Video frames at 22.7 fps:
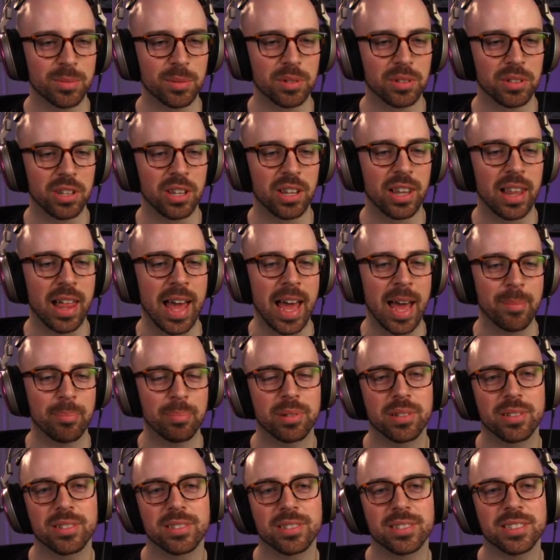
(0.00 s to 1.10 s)
lap
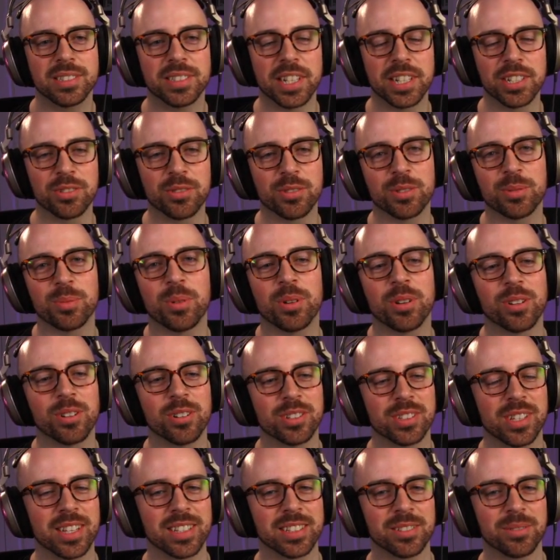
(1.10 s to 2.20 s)
dangerous
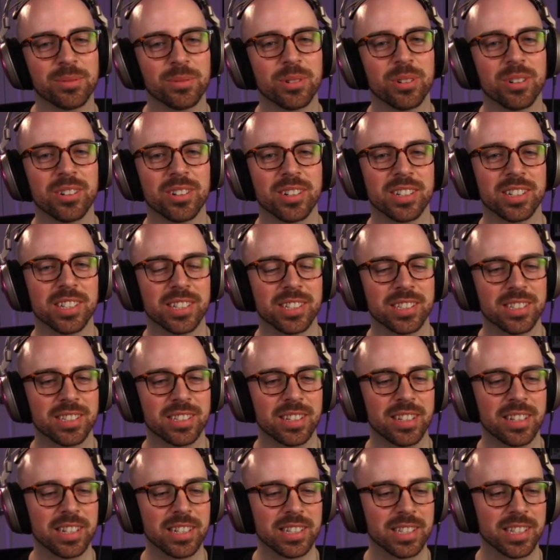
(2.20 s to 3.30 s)
waters, as it were, in
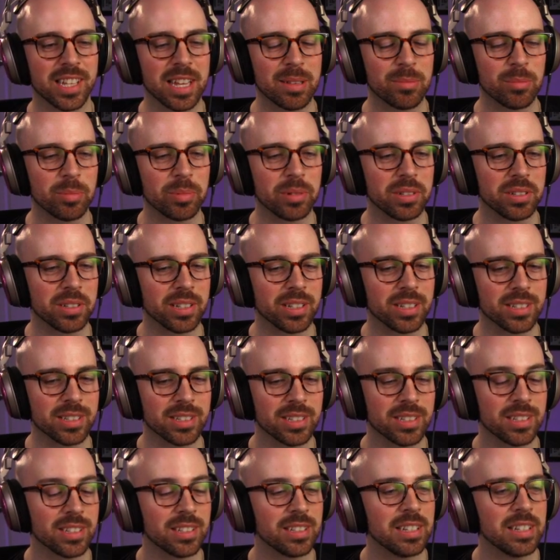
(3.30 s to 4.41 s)
its
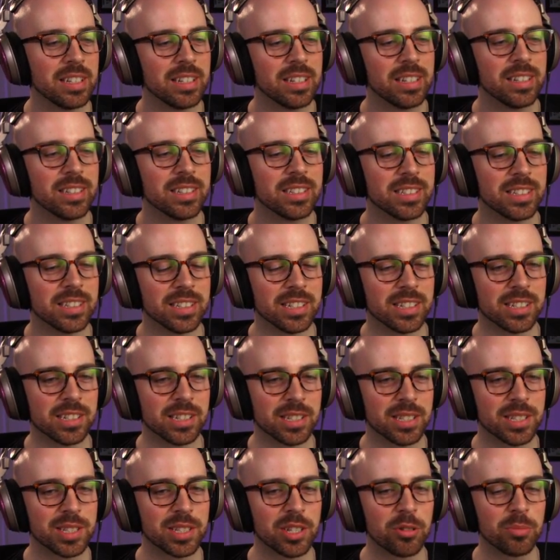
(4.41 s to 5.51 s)
capabilities. It is
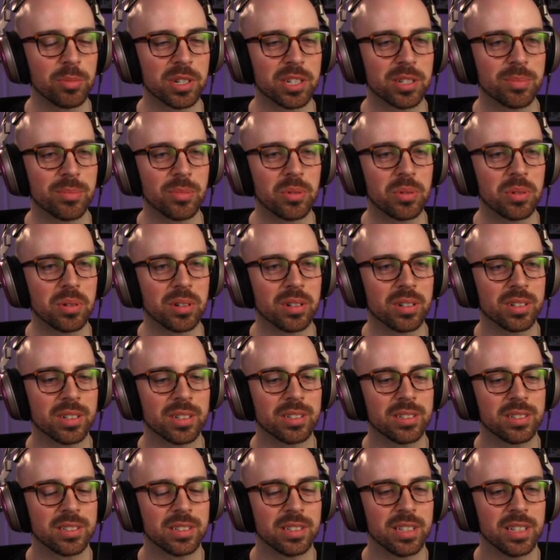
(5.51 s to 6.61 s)
just so much more
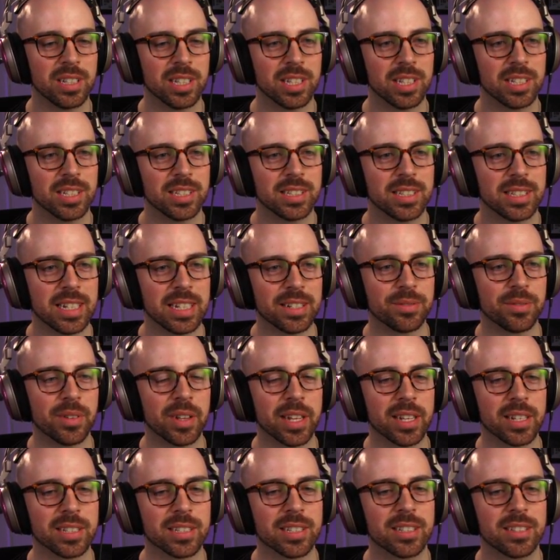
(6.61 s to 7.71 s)

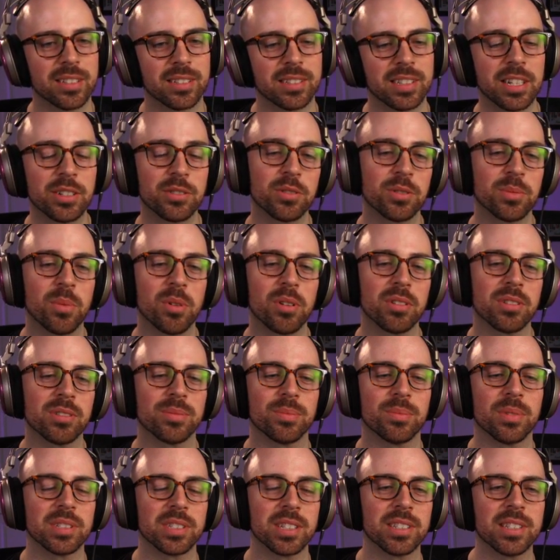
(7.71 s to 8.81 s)
advanced. Dangerous waters
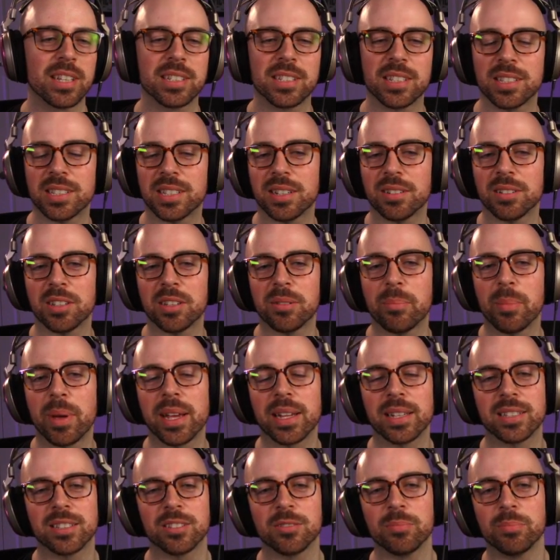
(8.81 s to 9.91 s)
wasn't necessarily
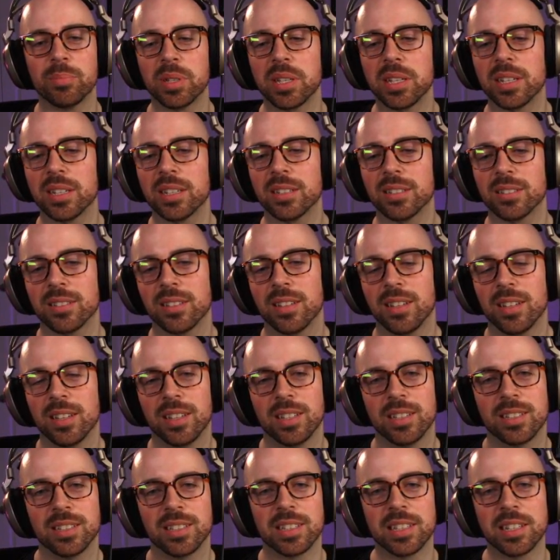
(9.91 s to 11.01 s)
made to be
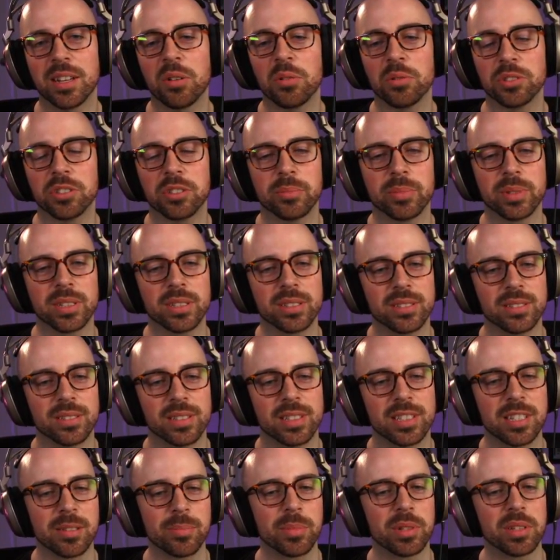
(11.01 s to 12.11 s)
the ultimate
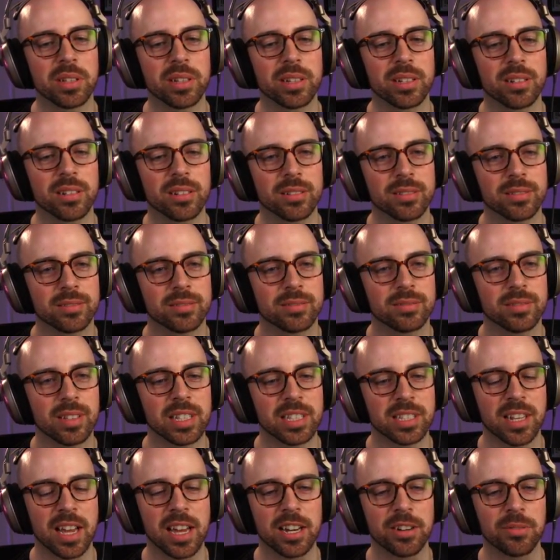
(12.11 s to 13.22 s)
simulator.
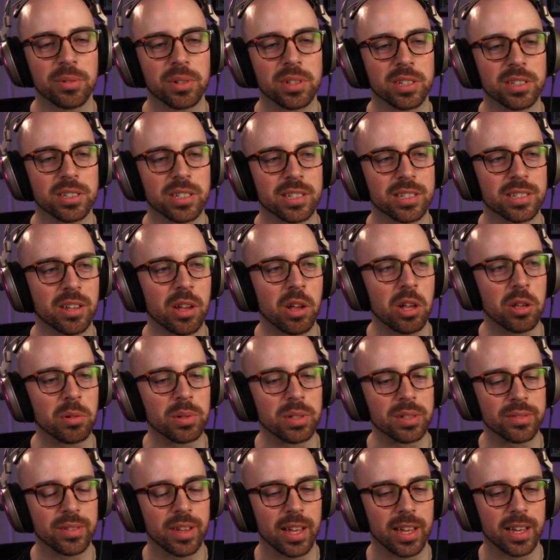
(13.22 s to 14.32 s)
It's kind of really just all
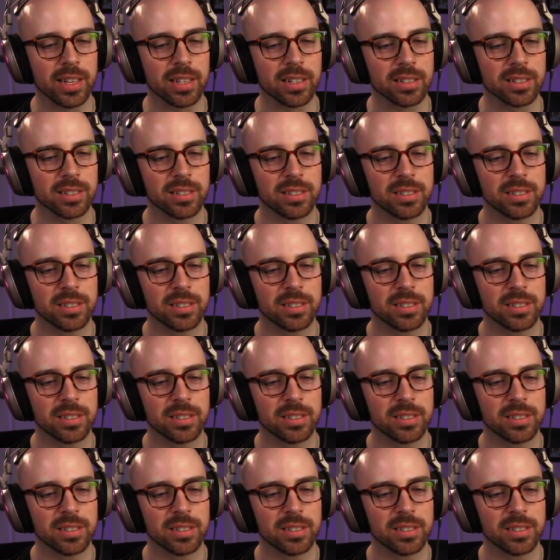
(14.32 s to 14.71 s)
we've had